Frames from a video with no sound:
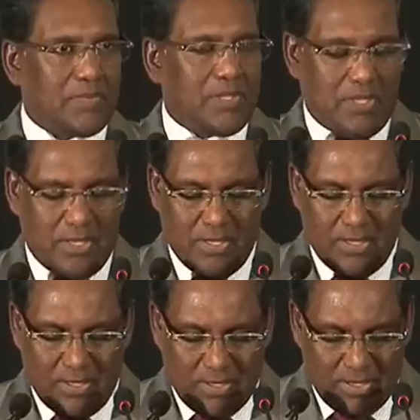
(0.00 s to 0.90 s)

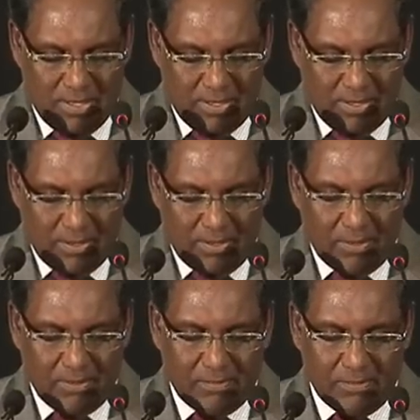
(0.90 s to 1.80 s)

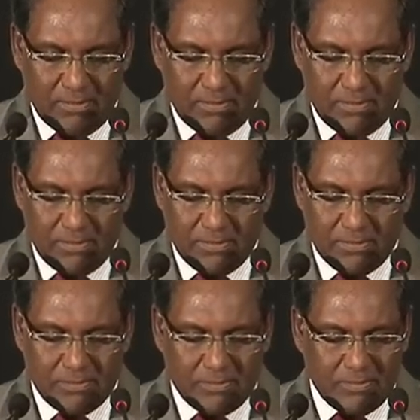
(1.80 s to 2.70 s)

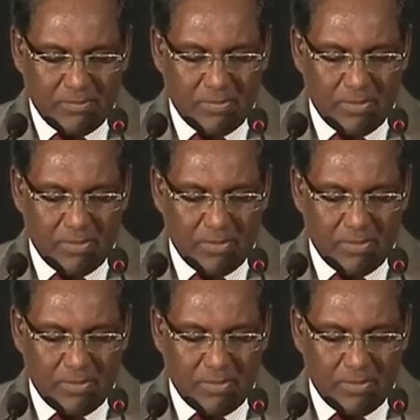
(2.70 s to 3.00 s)
Nothing is said.